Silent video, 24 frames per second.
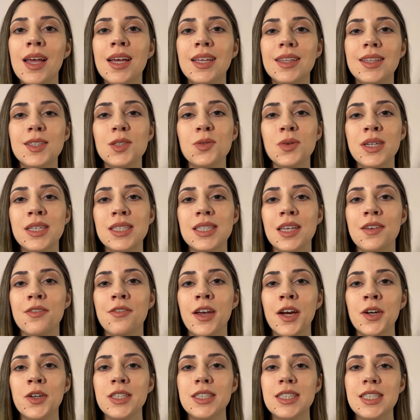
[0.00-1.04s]
This one is a
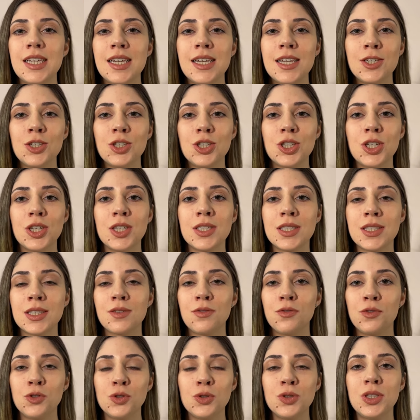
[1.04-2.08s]
very delicious,
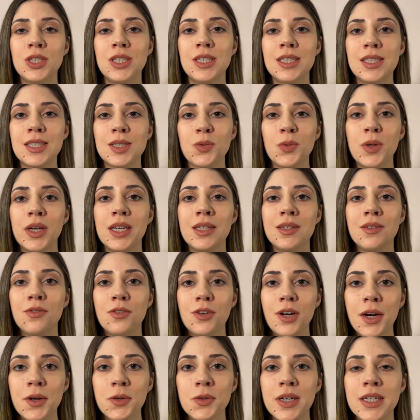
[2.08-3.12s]
fruity, sweet
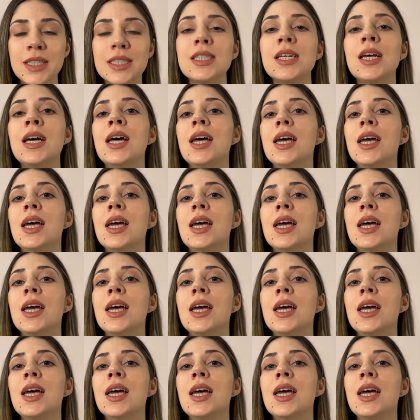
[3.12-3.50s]
fragrance.